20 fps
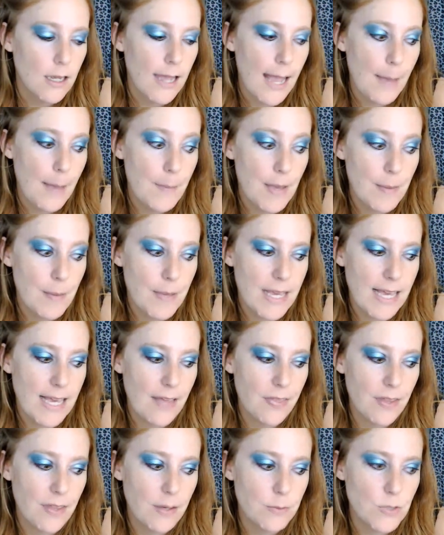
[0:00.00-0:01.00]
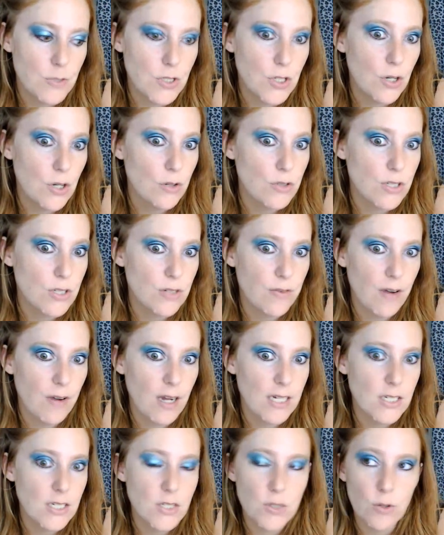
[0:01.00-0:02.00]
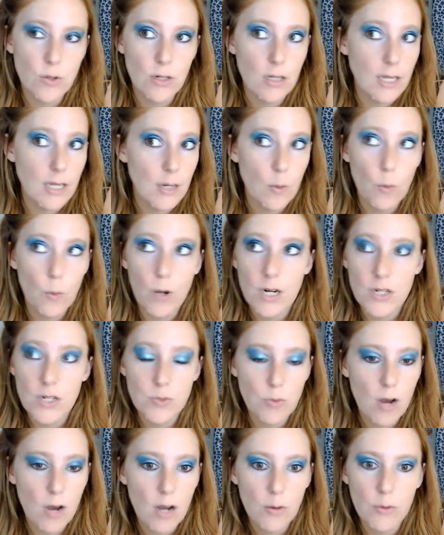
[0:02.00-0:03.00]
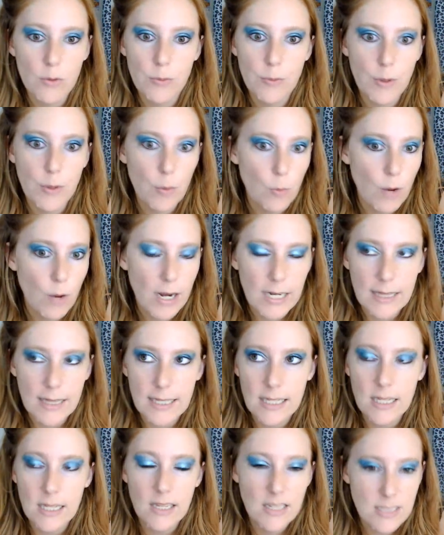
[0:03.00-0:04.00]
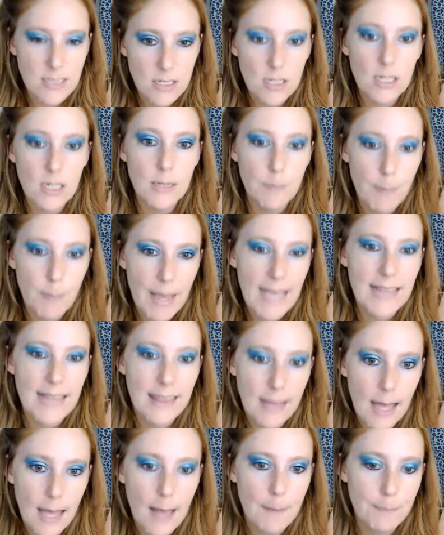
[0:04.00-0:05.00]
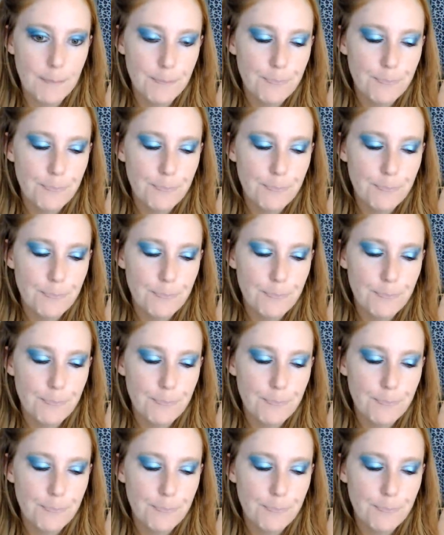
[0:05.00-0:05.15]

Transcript: And maybe get them to go to divine sort, like, what is wrong with me? Why did they leave? It's going to make them